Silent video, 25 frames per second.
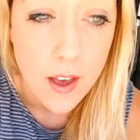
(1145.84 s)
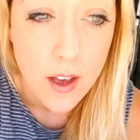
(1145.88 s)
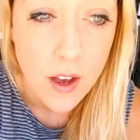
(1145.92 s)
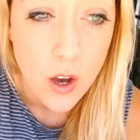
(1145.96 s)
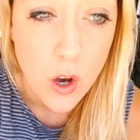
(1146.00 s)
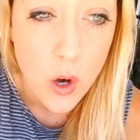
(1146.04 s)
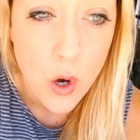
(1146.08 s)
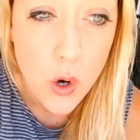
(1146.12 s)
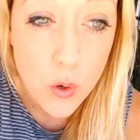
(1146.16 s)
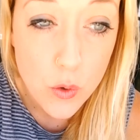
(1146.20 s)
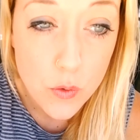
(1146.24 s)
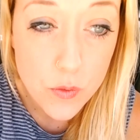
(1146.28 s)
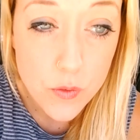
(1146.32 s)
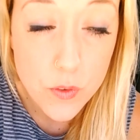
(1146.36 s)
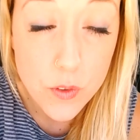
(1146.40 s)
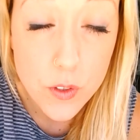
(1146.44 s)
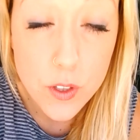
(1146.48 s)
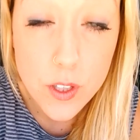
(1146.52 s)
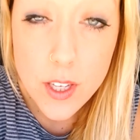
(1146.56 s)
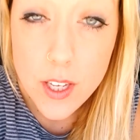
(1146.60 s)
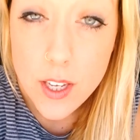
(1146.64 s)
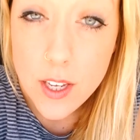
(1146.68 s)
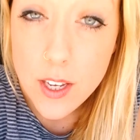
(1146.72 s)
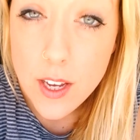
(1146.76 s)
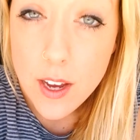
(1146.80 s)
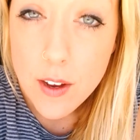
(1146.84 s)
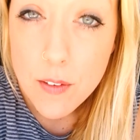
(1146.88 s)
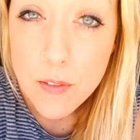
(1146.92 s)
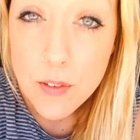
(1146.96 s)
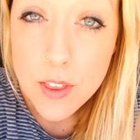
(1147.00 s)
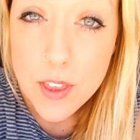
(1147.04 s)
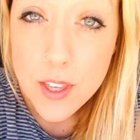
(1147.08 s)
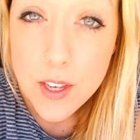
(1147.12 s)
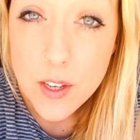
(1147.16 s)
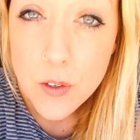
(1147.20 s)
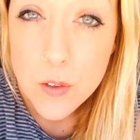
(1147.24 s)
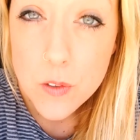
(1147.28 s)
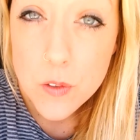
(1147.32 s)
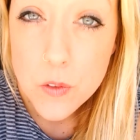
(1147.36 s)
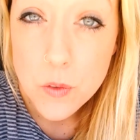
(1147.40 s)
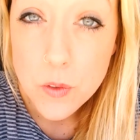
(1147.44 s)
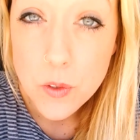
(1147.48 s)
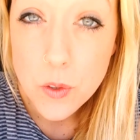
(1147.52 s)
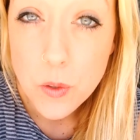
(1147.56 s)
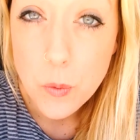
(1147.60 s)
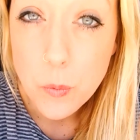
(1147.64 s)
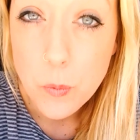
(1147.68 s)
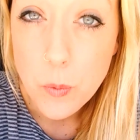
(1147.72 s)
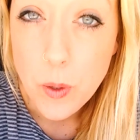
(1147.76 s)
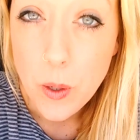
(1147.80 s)
hopefully everything goes
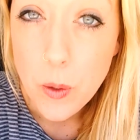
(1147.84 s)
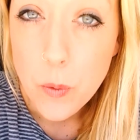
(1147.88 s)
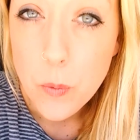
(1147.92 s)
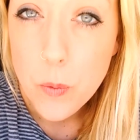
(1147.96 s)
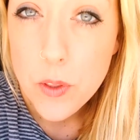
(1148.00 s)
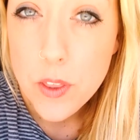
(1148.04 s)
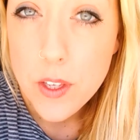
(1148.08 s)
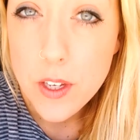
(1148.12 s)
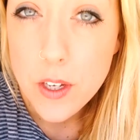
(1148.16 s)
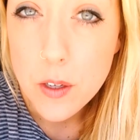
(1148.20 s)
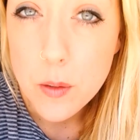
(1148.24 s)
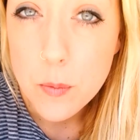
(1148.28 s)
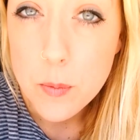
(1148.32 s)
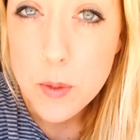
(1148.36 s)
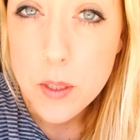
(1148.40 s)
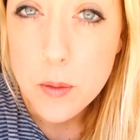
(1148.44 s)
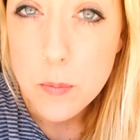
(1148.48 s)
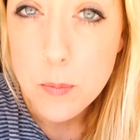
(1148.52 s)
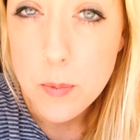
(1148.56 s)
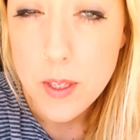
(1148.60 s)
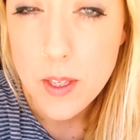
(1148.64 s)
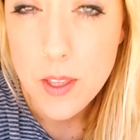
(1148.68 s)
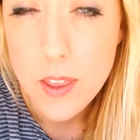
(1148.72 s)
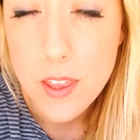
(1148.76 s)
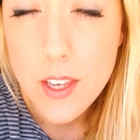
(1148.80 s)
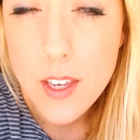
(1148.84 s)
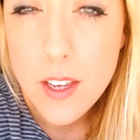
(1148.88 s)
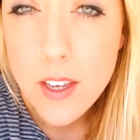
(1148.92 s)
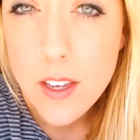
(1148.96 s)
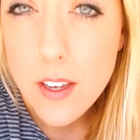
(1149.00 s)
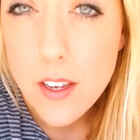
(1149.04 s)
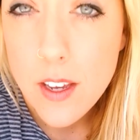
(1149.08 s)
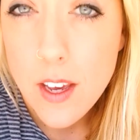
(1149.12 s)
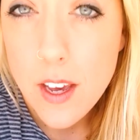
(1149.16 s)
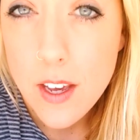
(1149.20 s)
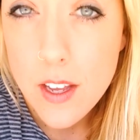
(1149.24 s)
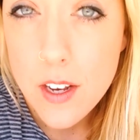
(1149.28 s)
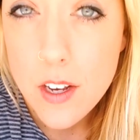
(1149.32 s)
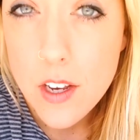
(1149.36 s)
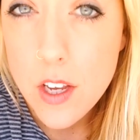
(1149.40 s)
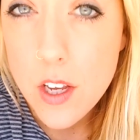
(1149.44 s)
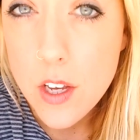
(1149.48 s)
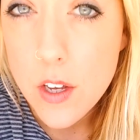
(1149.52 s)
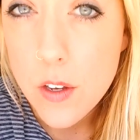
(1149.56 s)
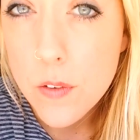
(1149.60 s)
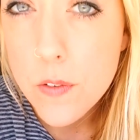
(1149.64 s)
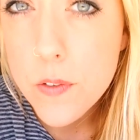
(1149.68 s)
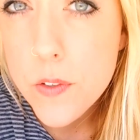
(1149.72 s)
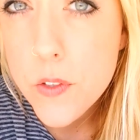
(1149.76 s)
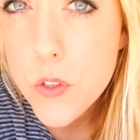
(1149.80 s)
really well with the Airbnb thing, and
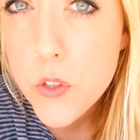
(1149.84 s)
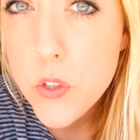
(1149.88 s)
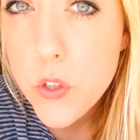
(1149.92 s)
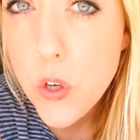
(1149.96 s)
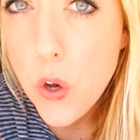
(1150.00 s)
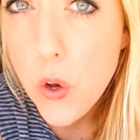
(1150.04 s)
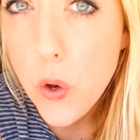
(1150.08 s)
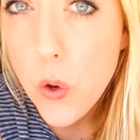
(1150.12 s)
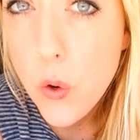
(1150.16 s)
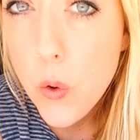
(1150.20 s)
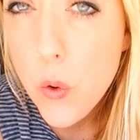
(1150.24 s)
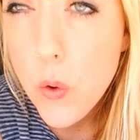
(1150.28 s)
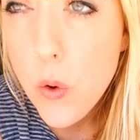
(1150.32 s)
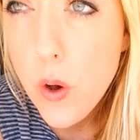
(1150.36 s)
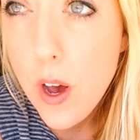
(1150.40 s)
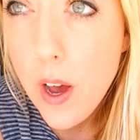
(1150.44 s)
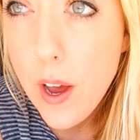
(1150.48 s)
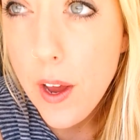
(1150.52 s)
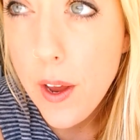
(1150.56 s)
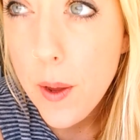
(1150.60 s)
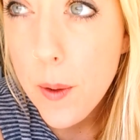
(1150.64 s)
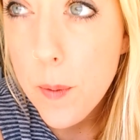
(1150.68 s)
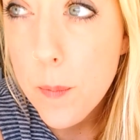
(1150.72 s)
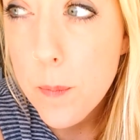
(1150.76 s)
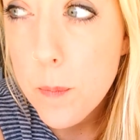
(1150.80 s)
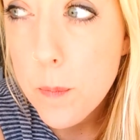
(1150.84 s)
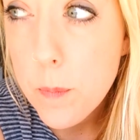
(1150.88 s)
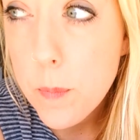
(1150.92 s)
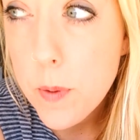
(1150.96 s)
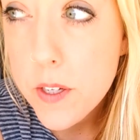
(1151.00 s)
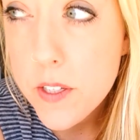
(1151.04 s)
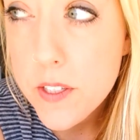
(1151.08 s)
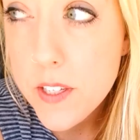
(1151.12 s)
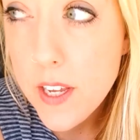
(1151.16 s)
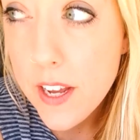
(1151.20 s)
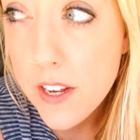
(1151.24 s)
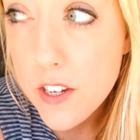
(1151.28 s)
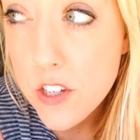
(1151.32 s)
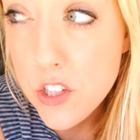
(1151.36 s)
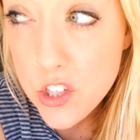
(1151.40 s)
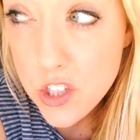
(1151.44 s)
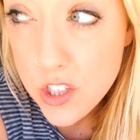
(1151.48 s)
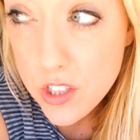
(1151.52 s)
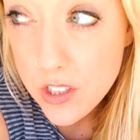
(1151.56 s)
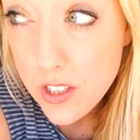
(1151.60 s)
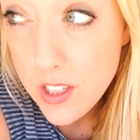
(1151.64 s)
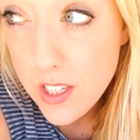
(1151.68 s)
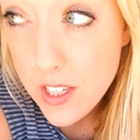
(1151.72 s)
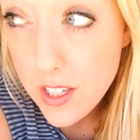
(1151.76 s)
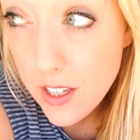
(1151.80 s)
if so, I'm
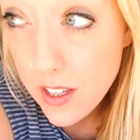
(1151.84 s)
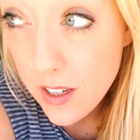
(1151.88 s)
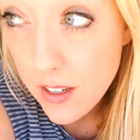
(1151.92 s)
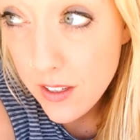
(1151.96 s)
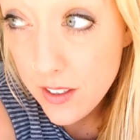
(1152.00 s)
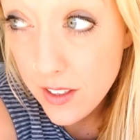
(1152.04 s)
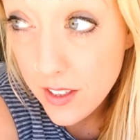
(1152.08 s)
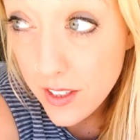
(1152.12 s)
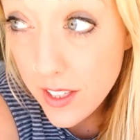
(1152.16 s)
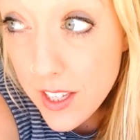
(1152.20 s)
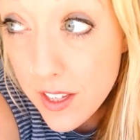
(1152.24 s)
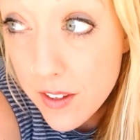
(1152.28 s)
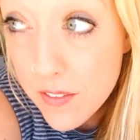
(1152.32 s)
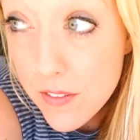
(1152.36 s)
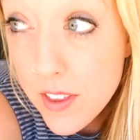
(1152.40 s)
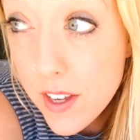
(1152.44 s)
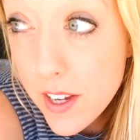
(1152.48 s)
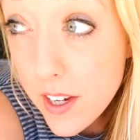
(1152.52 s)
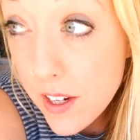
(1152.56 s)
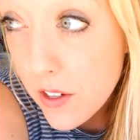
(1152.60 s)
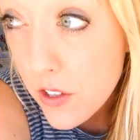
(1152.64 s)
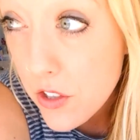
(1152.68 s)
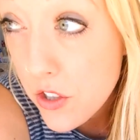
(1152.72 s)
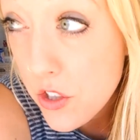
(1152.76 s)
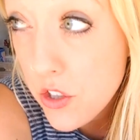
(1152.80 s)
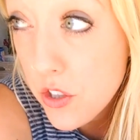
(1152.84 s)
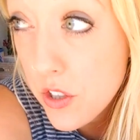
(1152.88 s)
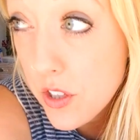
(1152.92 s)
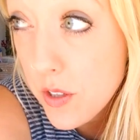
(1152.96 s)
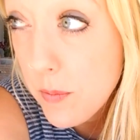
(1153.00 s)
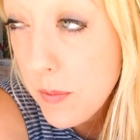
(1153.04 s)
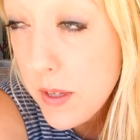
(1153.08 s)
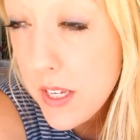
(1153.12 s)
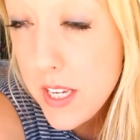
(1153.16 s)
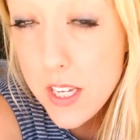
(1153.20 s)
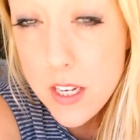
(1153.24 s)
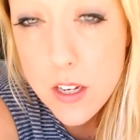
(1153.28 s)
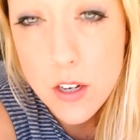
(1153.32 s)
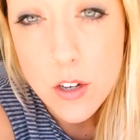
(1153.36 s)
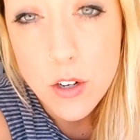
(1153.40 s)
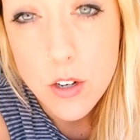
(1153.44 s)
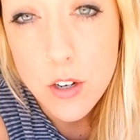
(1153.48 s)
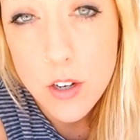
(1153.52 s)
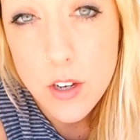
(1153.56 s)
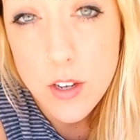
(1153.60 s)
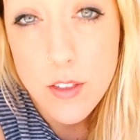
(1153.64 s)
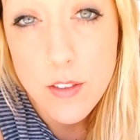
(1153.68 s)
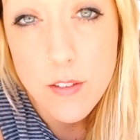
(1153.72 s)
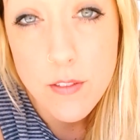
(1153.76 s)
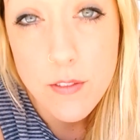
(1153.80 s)
potentially gonna leave the Airstream here
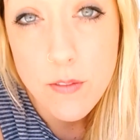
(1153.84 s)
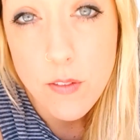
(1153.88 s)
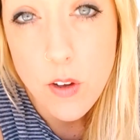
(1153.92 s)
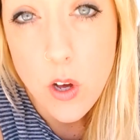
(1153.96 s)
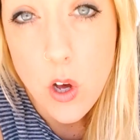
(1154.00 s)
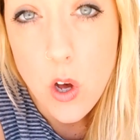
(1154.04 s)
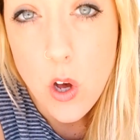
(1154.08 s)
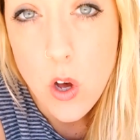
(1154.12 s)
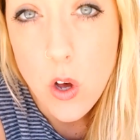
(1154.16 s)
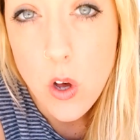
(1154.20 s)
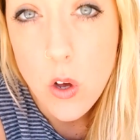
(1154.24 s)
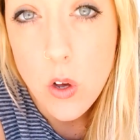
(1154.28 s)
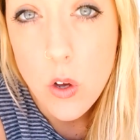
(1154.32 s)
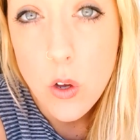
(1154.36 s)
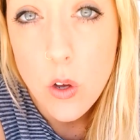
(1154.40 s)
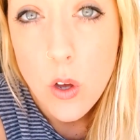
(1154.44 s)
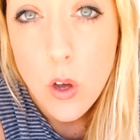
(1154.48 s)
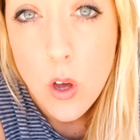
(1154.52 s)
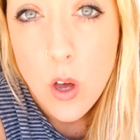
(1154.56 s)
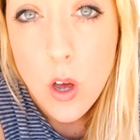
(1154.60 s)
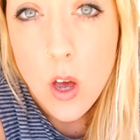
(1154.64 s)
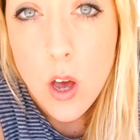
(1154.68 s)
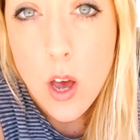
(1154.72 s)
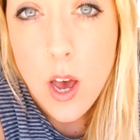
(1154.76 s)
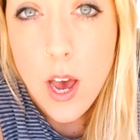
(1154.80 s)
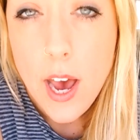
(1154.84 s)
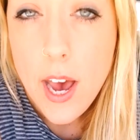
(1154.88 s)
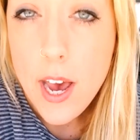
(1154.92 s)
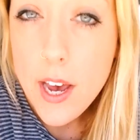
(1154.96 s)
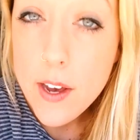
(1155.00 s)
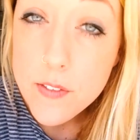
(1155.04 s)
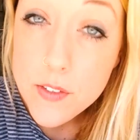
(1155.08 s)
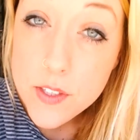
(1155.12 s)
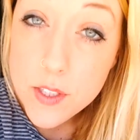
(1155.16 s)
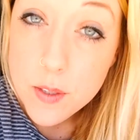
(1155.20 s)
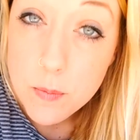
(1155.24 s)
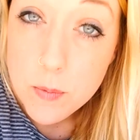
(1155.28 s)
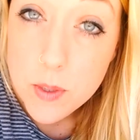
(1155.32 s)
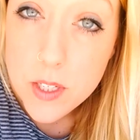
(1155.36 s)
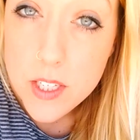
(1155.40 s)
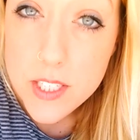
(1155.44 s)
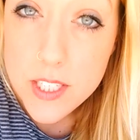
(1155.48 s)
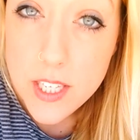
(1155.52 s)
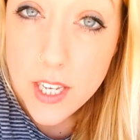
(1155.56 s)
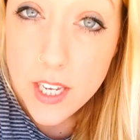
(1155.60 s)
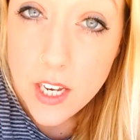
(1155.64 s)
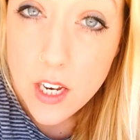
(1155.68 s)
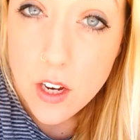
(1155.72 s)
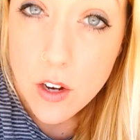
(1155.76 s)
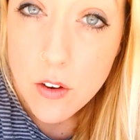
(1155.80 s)
in the fall, have somebody
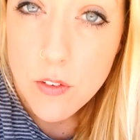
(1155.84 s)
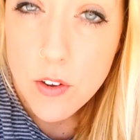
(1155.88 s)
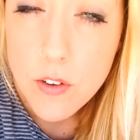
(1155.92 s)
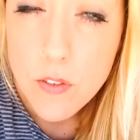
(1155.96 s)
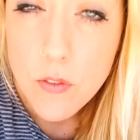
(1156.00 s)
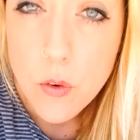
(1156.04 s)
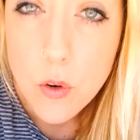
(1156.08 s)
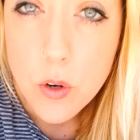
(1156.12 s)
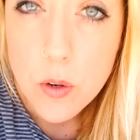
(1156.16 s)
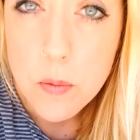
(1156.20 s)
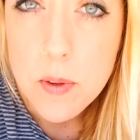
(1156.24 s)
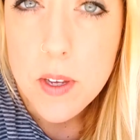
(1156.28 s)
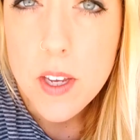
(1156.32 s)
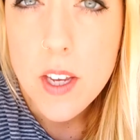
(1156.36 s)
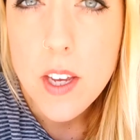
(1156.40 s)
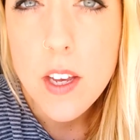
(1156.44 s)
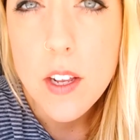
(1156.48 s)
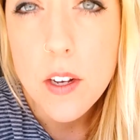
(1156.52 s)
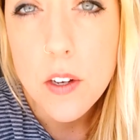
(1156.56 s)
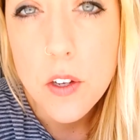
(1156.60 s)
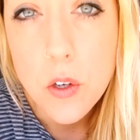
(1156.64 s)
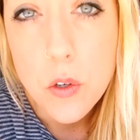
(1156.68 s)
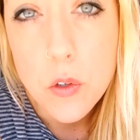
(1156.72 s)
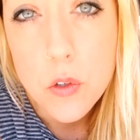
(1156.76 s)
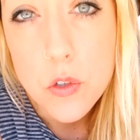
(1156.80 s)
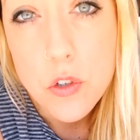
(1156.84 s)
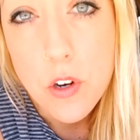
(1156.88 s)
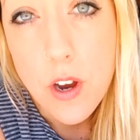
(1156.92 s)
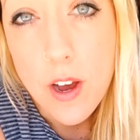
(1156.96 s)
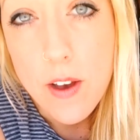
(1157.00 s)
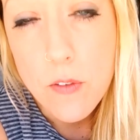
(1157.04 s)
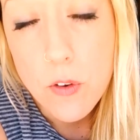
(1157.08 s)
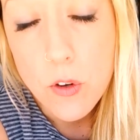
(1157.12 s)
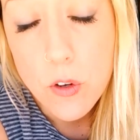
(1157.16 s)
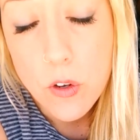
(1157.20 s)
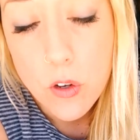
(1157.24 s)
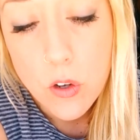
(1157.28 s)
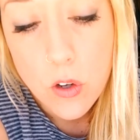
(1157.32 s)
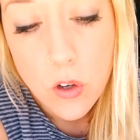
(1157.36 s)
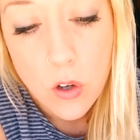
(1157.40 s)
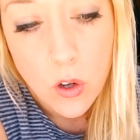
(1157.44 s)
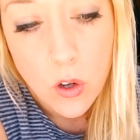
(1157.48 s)
take care of it for me, and go travel